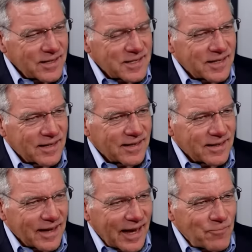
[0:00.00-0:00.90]
us
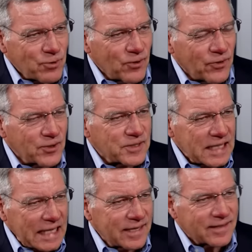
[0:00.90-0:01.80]
April
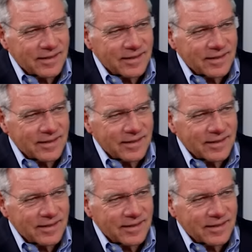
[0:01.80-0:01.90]
13th